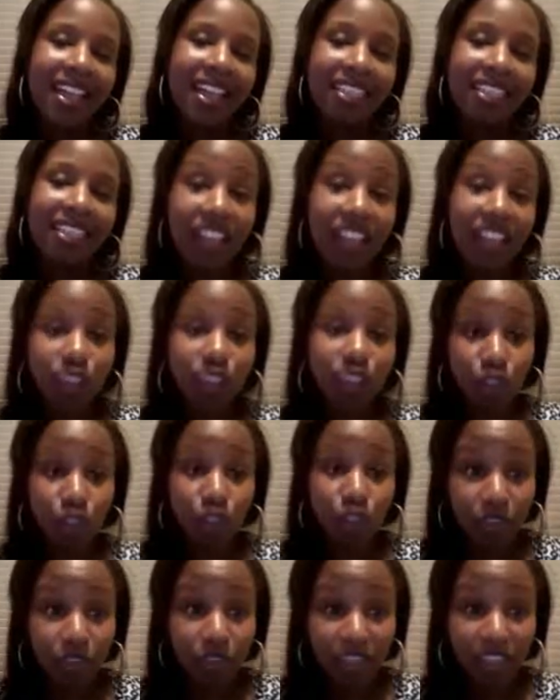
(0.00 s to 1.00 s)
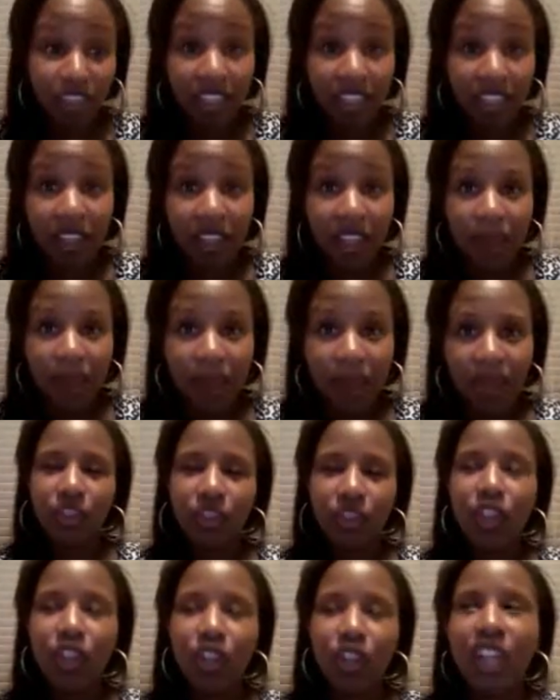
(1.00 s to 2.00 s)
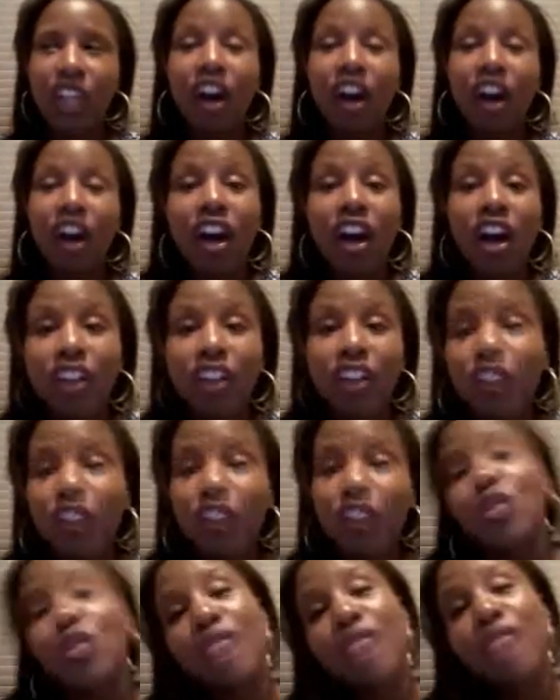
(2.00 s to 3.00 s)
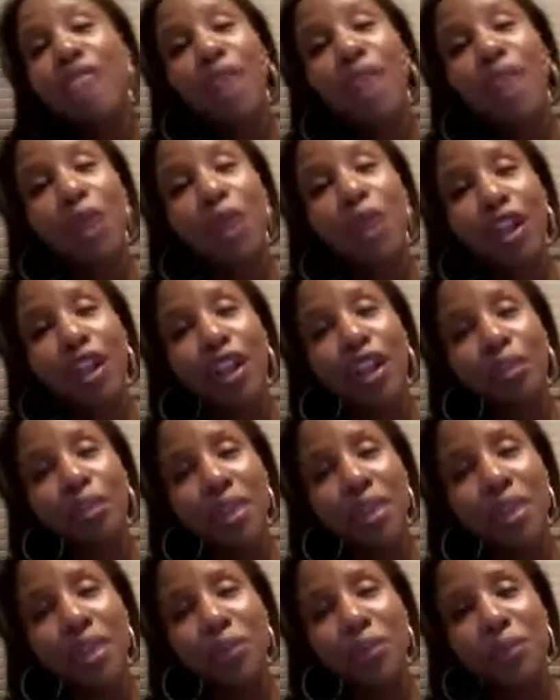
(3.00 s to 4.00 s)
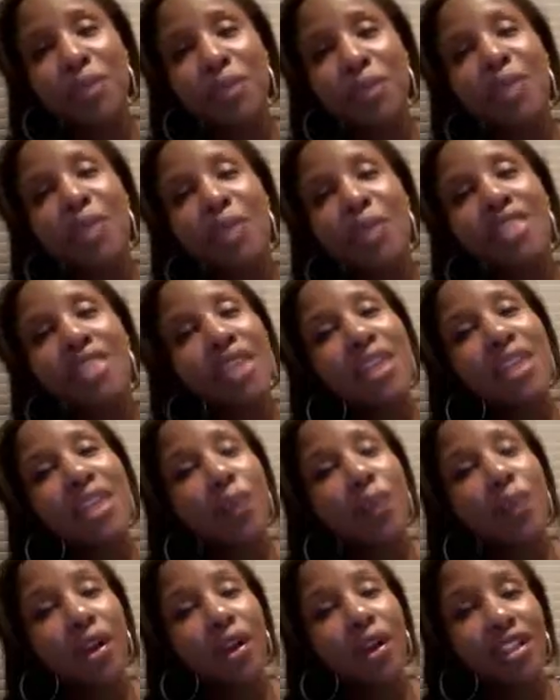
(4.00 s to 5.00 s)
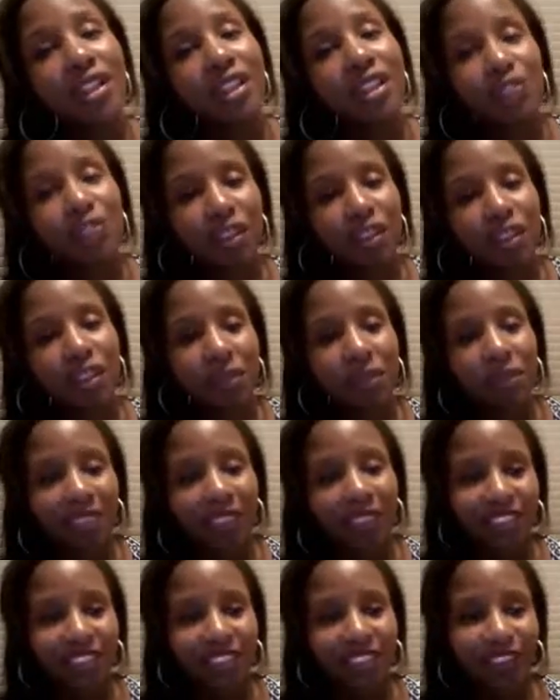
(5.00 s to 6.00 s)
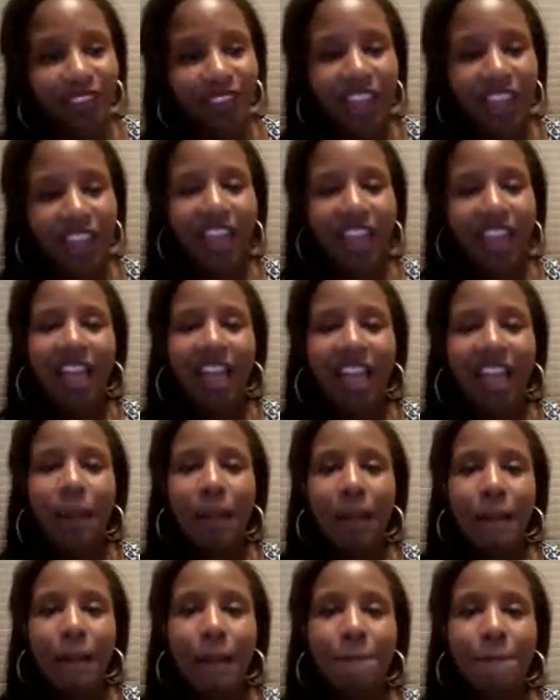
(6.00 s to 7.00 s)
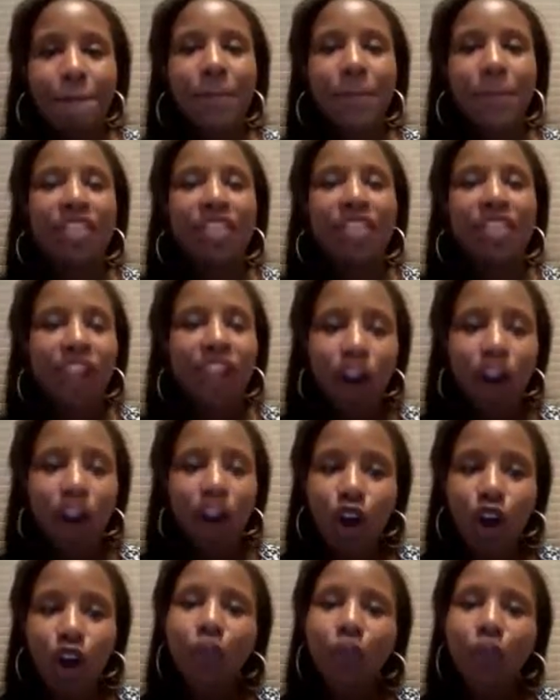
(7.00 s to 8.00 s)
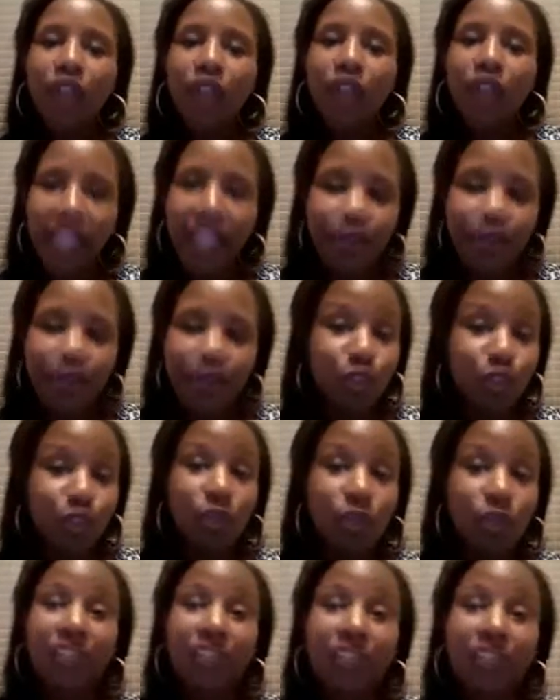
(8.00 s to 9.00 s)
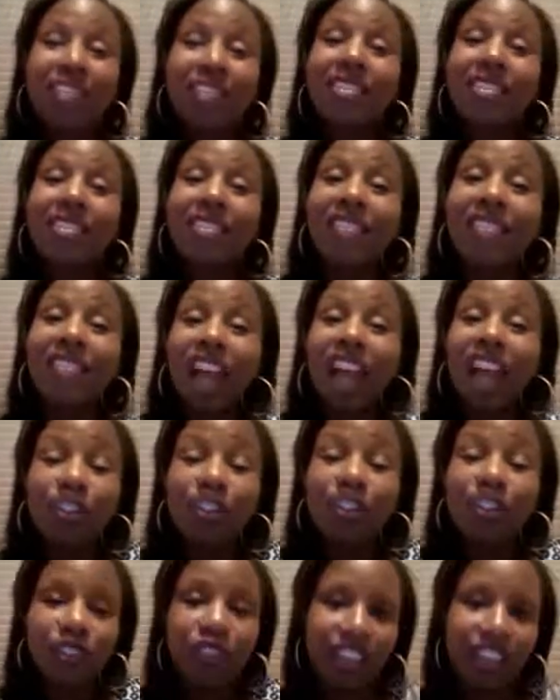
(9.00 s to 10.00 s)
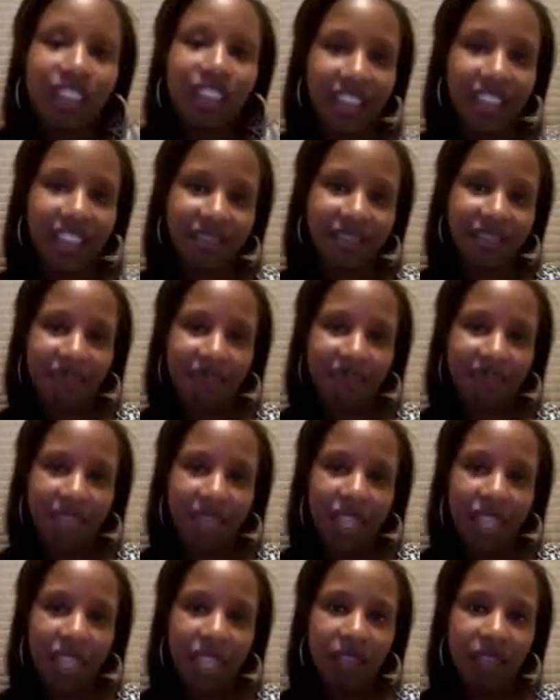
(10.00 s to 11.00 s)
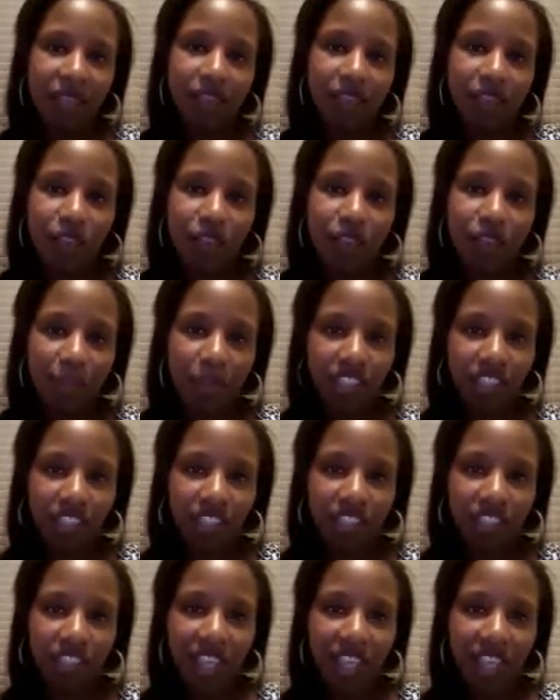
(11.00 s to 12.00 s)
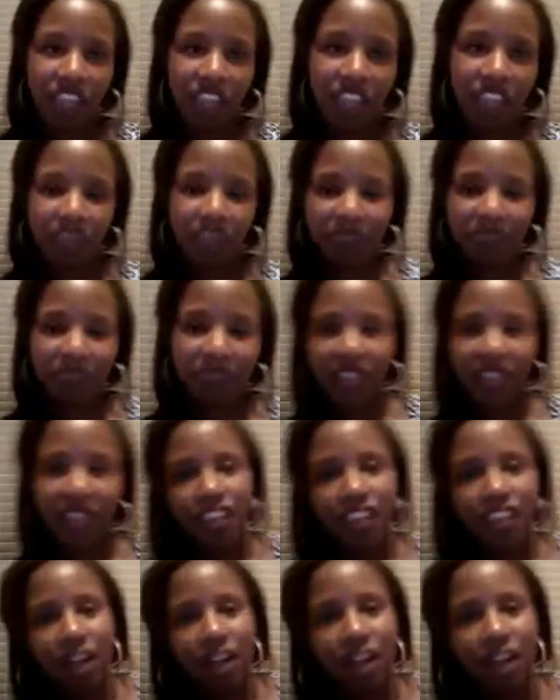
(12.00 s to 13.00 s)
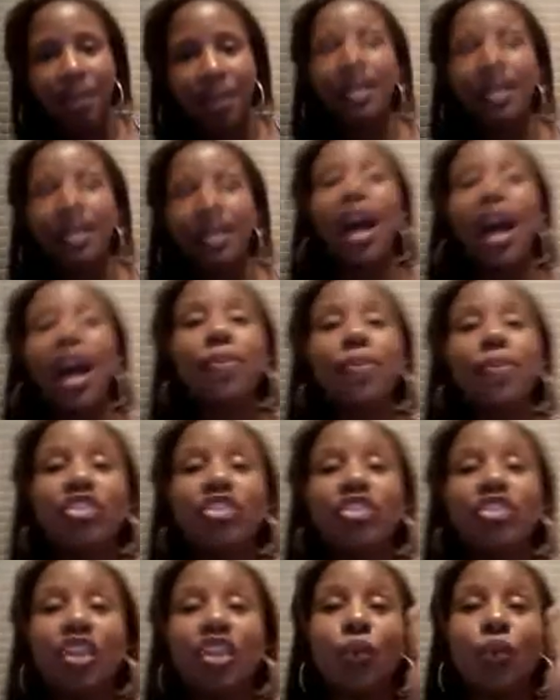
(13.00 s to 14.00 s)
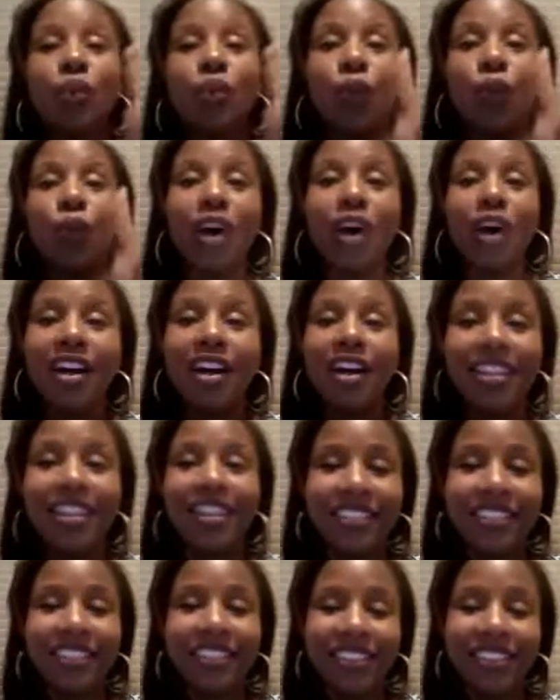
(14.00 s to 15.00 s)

that served them, and honored who they were as people and what they wanted for themselves. But they all were able to successfully convert their passion to cash. Now let's talk about it. Option 1,